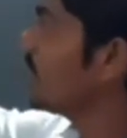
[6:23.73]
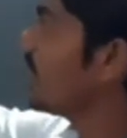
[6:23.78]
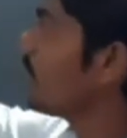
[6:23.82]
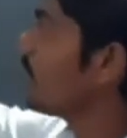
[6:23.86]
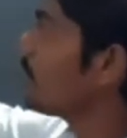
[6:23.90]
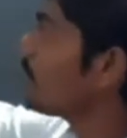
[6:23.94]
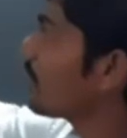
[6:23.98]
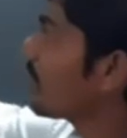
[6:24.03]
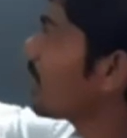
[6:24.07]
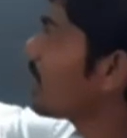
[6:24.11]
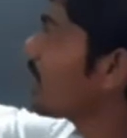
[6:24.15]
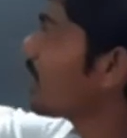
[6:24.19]

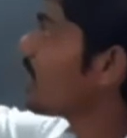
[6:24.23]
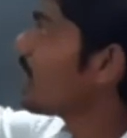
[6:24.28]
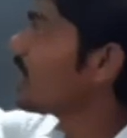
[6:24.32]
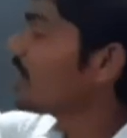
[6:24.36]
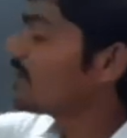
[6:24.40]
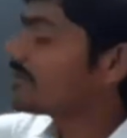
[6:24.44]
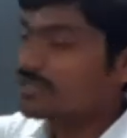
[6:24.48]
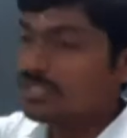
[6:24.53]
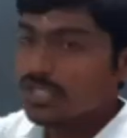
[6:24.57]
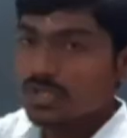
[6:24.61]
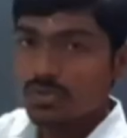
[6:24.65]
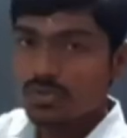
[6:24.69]
ml
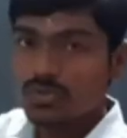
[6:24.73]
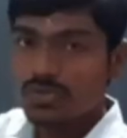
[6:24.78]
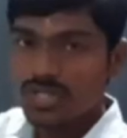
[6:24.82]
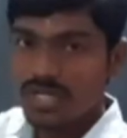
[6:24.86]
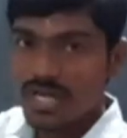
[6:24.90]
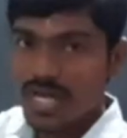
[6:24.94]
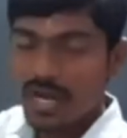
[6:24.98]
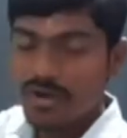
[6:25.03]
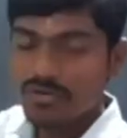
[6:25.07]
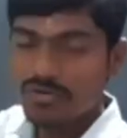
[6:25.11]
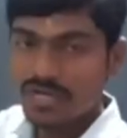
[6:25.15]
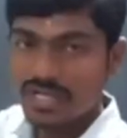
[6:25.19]
of solution
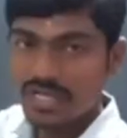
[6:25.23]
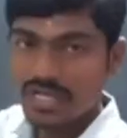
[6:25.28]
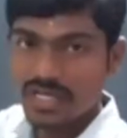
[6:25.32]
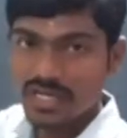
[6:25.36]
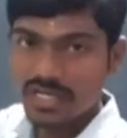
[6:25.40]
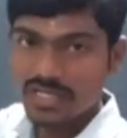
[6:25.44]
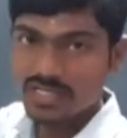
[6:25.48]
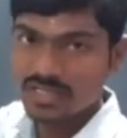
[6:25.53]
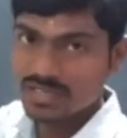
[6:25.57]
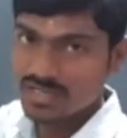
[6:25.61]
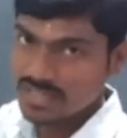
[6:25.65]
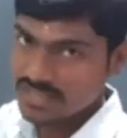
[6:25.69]
I have
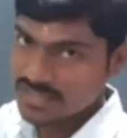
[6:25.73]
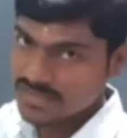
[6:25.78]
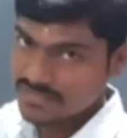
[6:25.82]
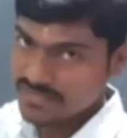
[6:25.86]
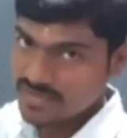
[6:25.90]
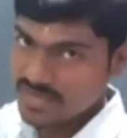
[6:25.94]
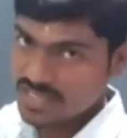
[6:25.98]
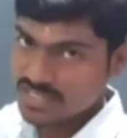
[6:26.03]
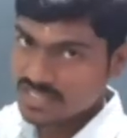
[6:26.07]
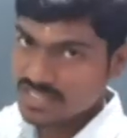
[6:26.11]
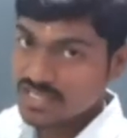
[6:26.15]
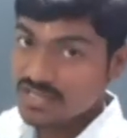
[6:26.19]
taken in this
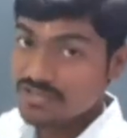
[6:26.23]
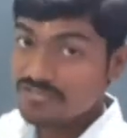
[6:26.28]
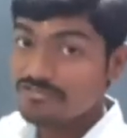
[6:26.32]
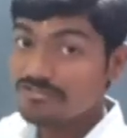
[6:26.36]
flask,